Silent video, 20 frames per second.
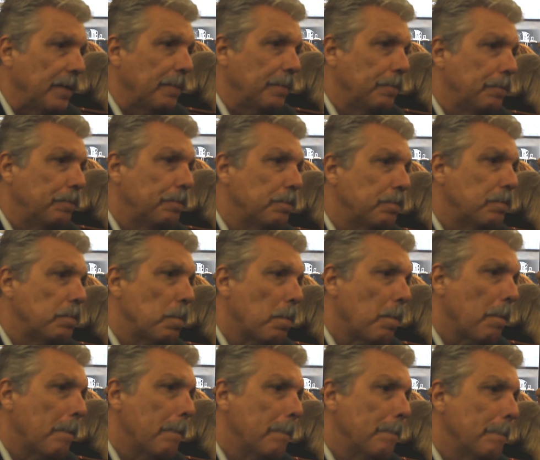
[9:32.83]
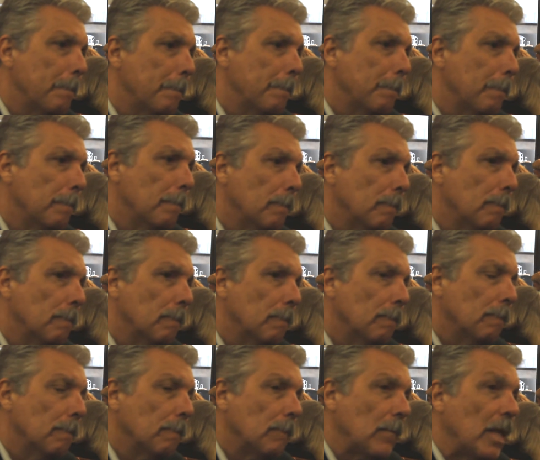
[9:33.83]
Has that been increasing? Have you noticed that
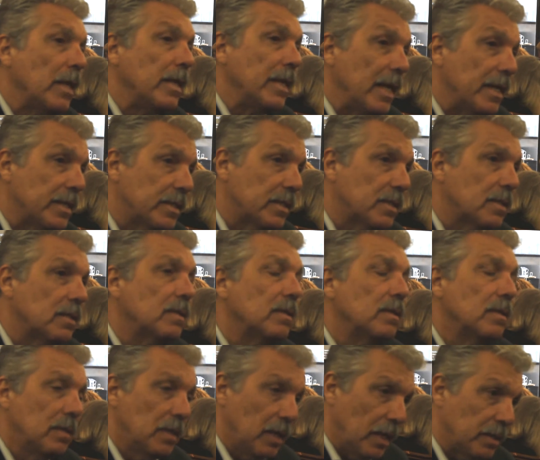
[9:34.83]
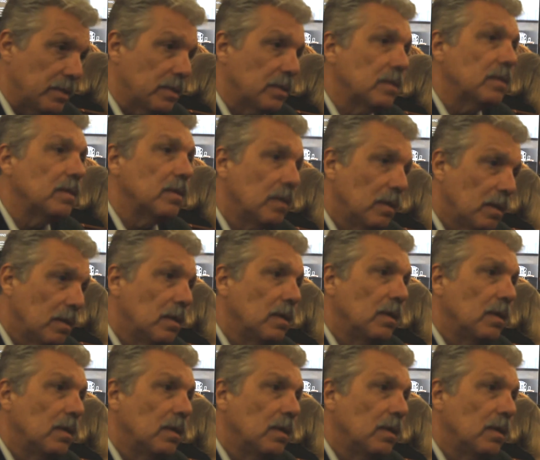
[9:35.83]
that's going yes, up? Yes. Yes.